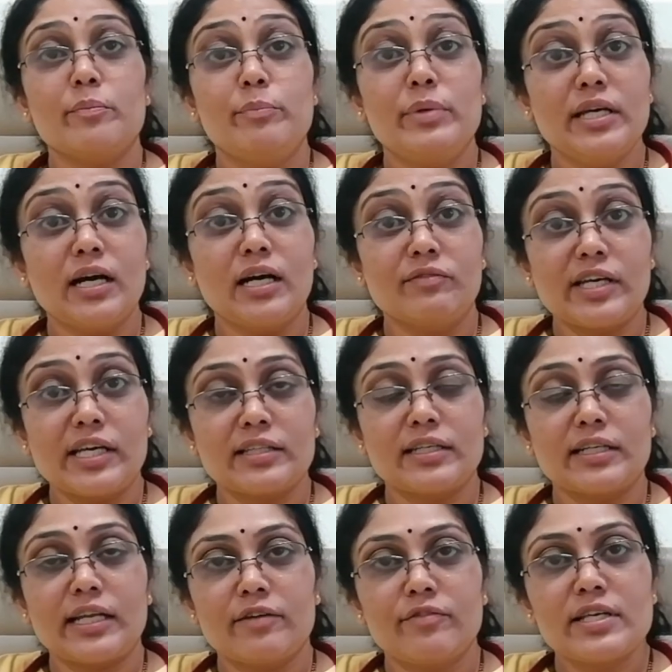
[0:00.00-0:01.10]
Be aware
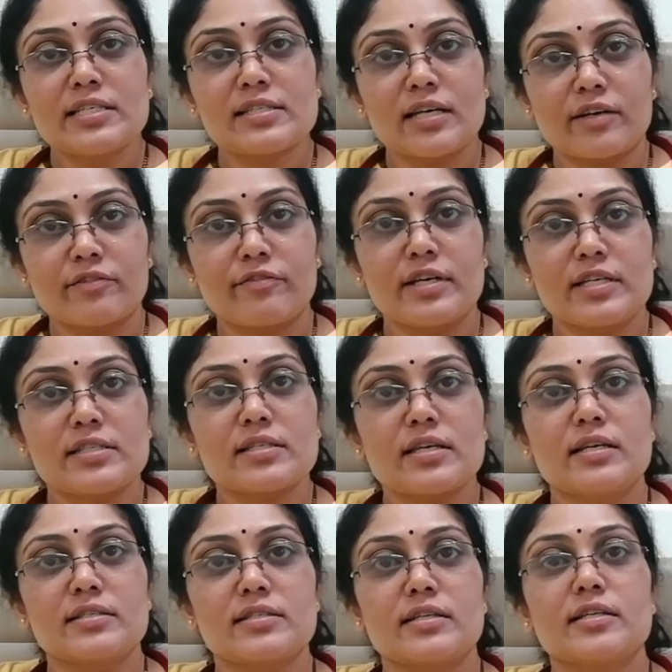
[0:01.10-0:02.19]
that every surface
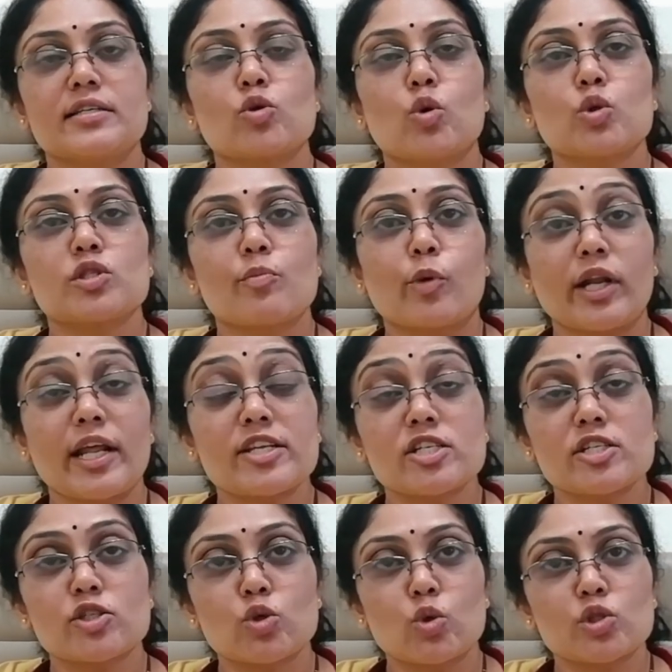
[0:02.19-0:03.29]
is a potential
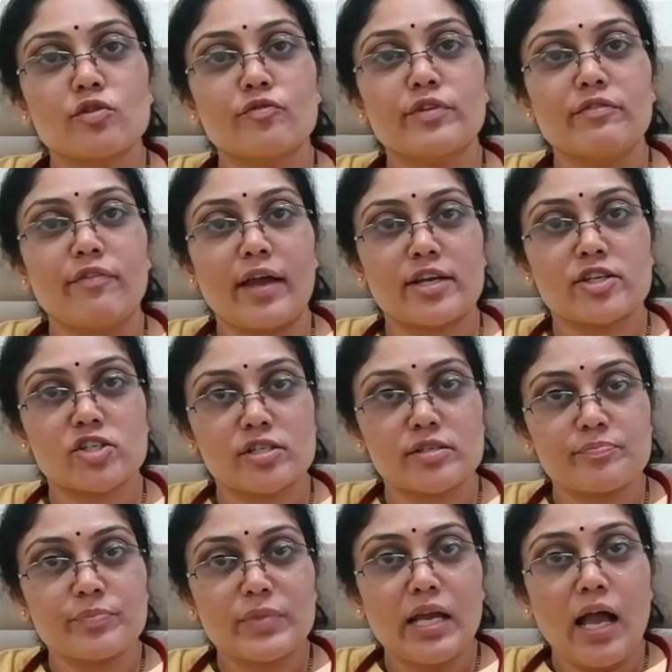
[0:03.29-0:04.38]
source of
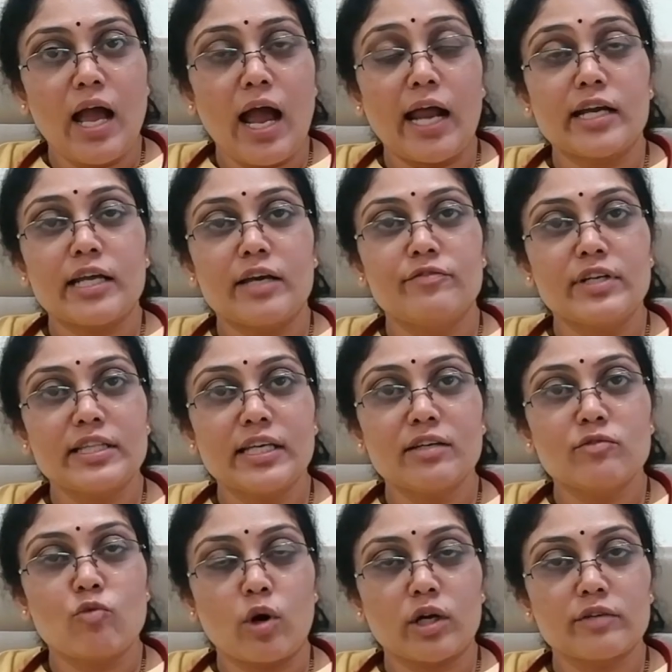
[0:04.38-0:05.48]
infection, and
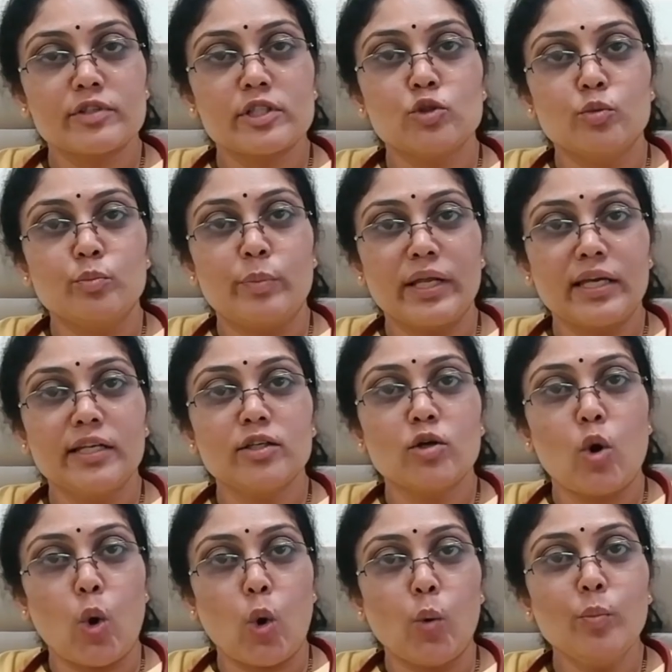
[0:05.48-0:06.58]
everything whatever you bring in
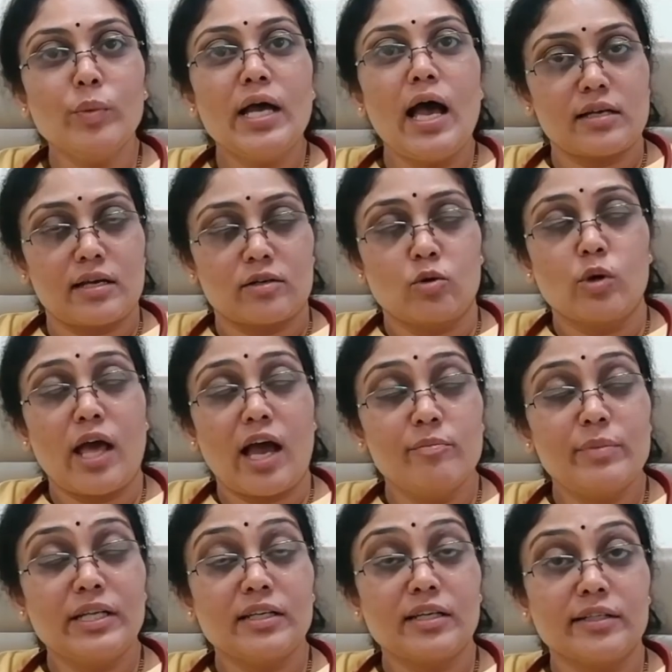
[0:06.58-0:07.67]
home could have
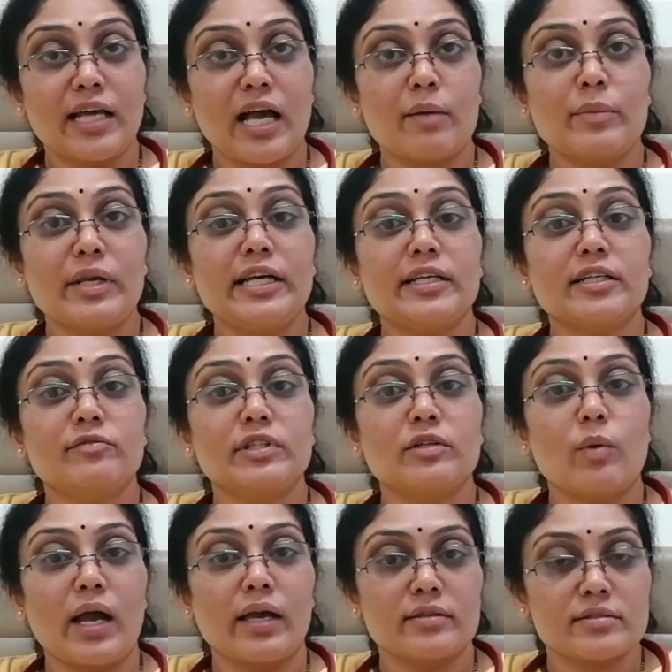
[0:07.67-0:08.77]
been contaminated with the
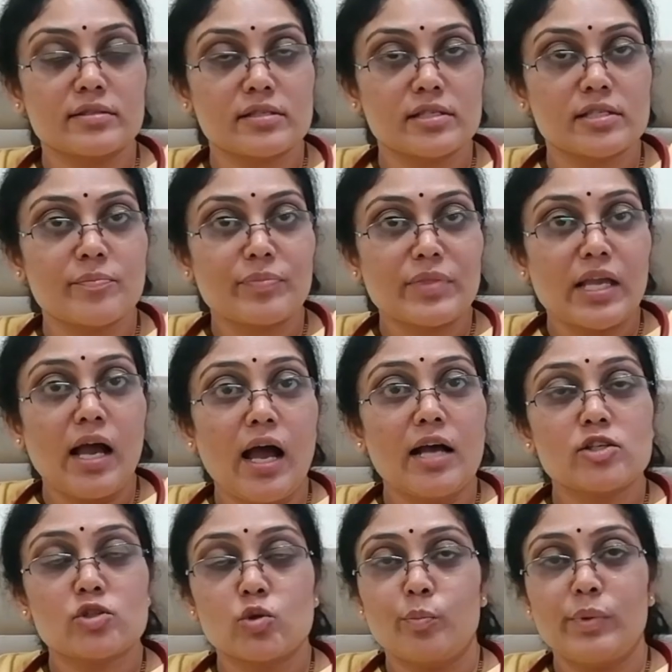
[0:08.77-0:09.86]
virus.
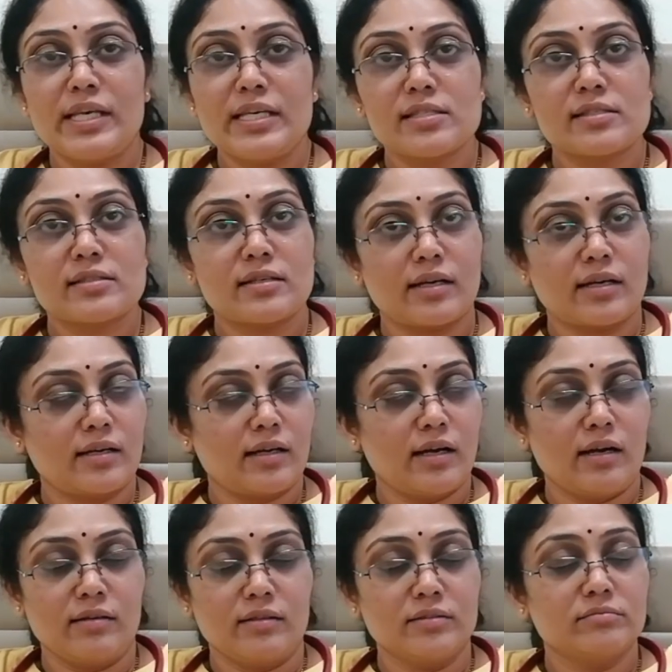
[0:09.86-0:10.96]
So please
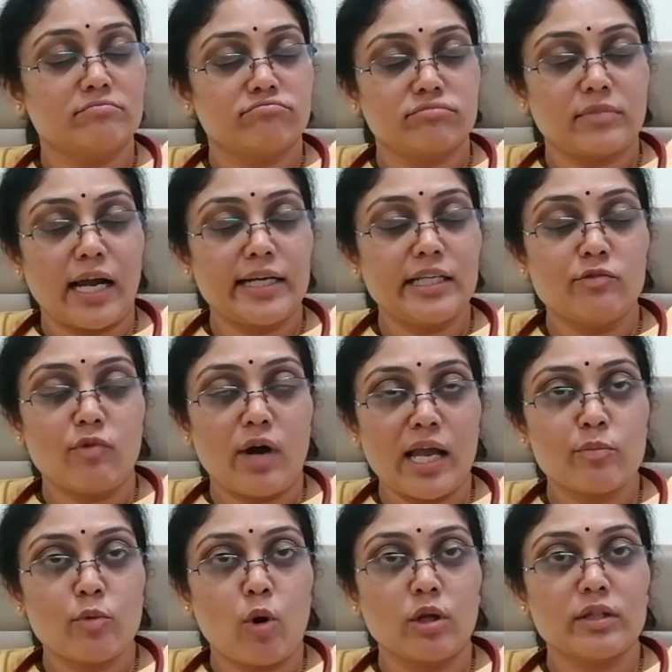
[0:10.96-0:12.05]
kindly
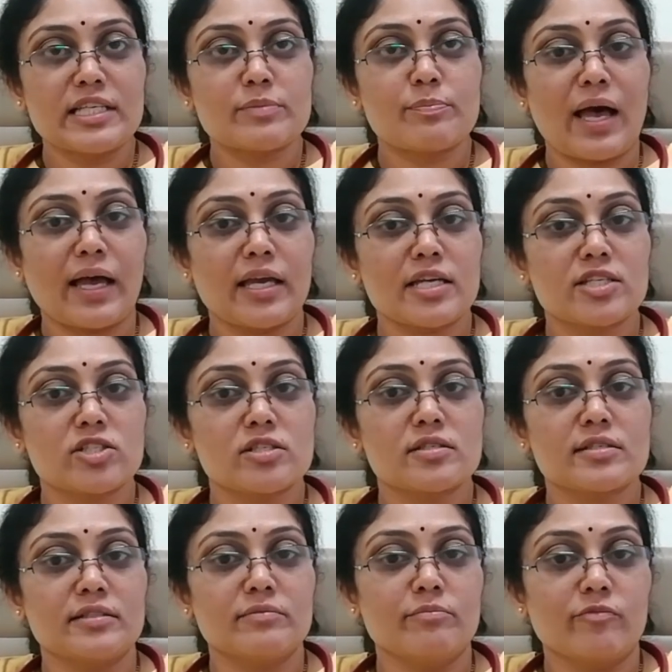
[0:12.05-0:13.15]
wipe all these packages
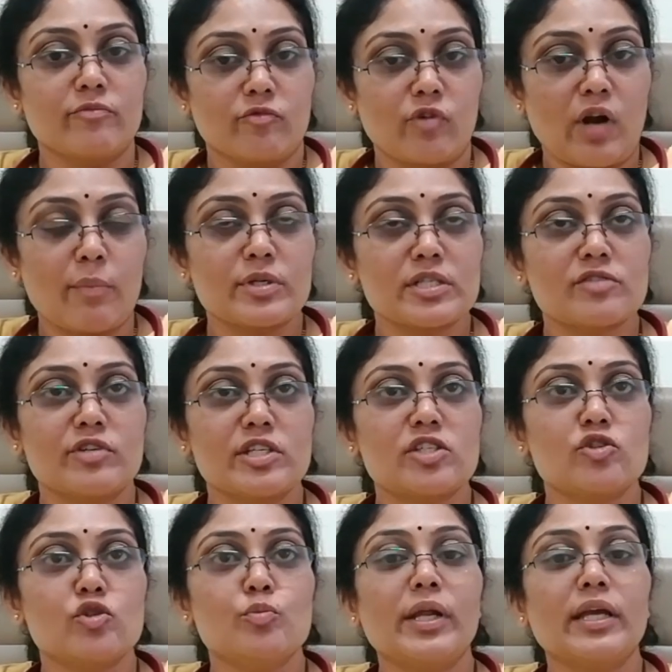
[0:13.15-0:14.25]
and wrappers which
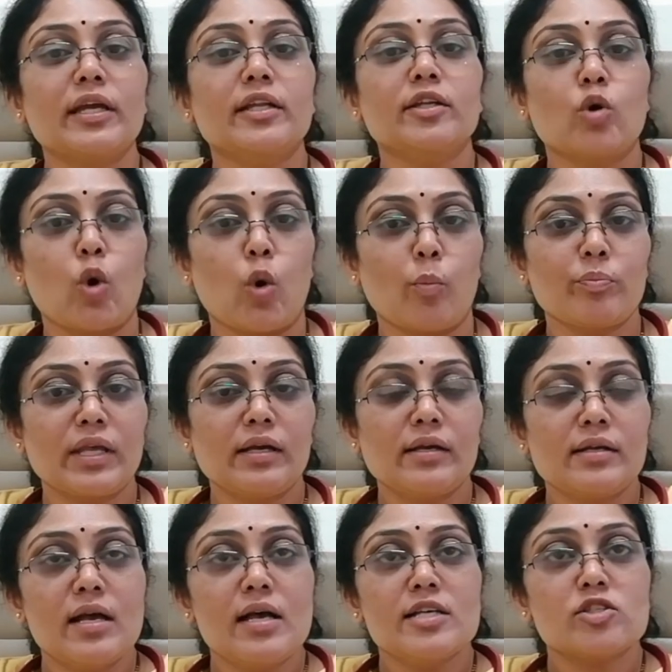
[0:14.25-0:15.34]
you bring in home.
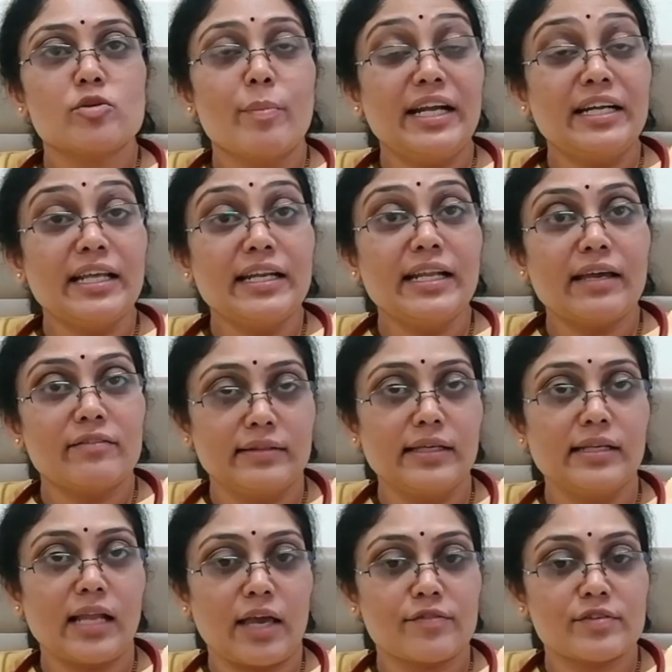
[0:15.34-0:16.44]
So maintain a healthy
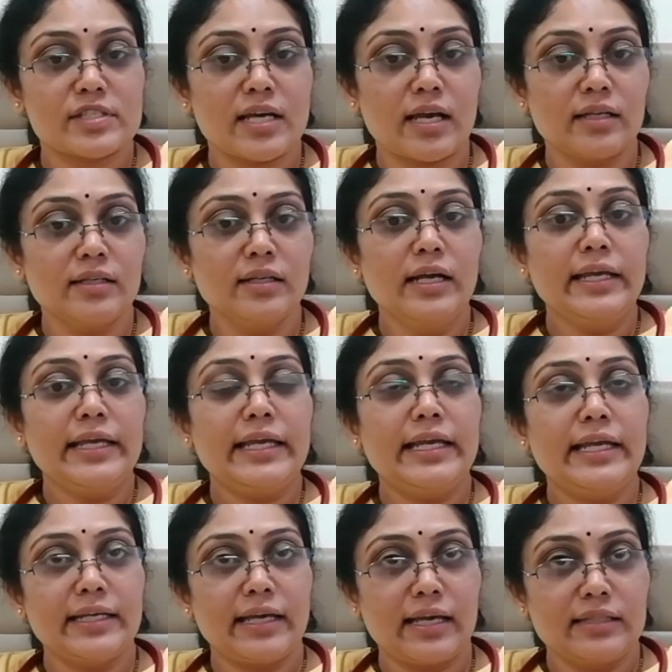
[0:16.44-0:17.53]
lifestyle,
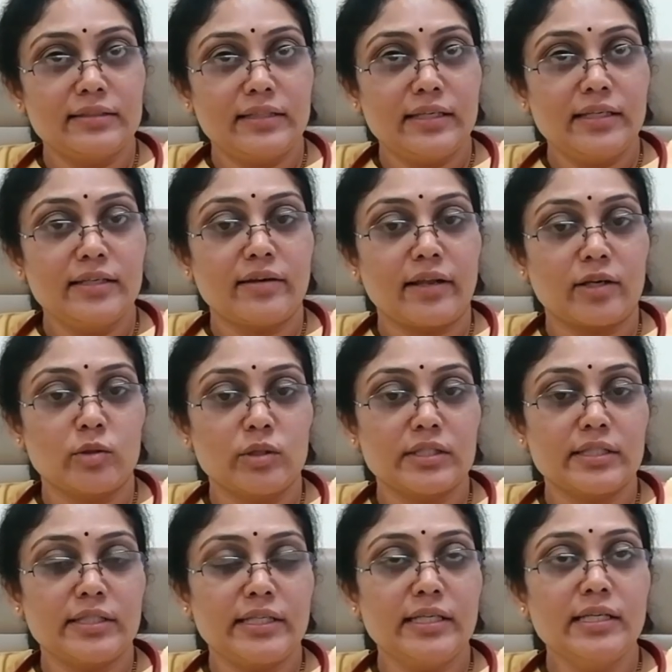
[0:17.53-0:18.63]
eat healthy
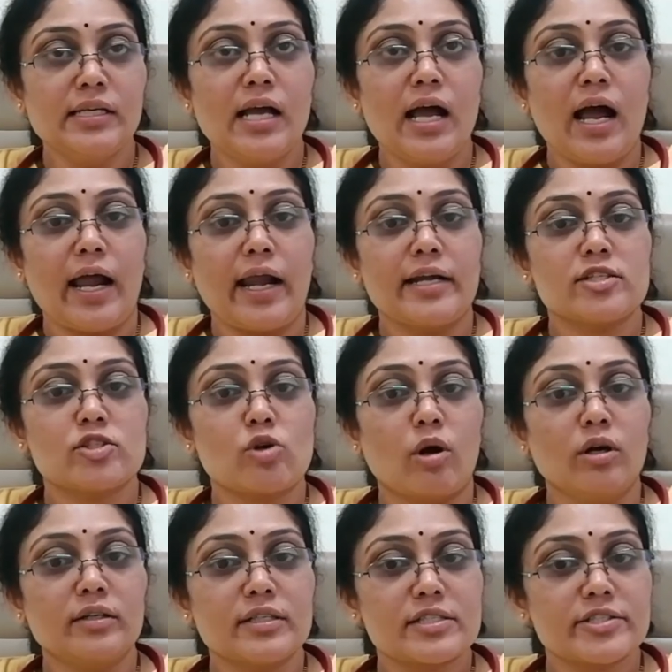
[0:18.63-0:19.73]
regularly, and
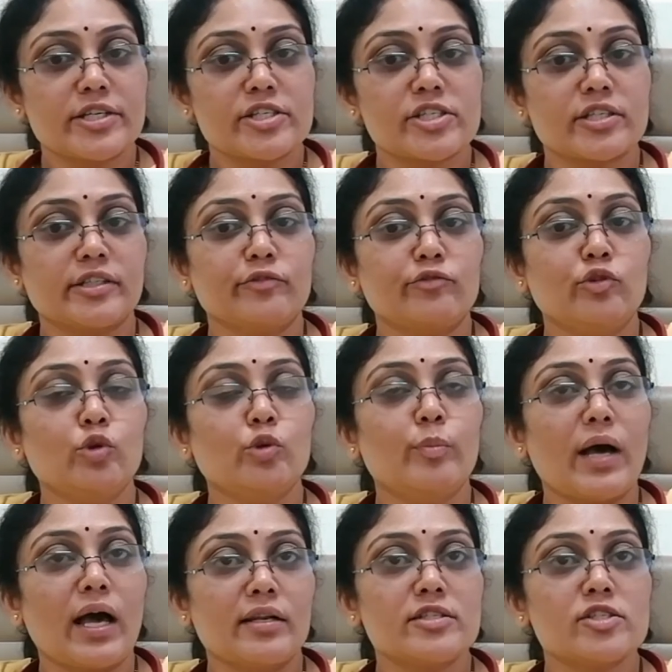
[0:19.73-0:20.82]
salt restriction and fluid
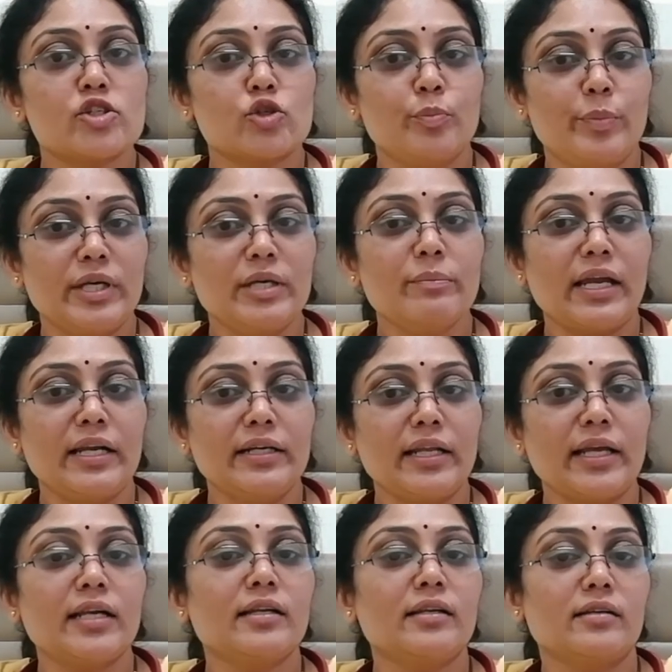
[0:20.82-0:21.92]
balance should be
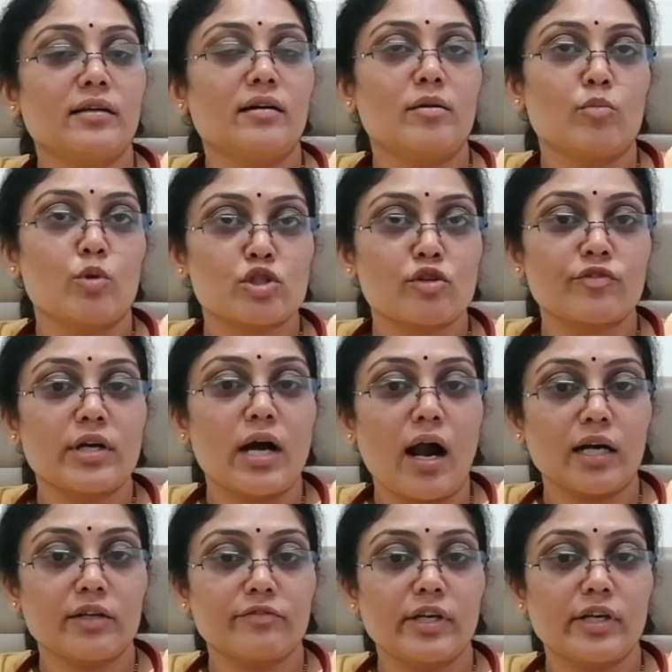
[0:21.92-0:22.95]
maintained in most of the heart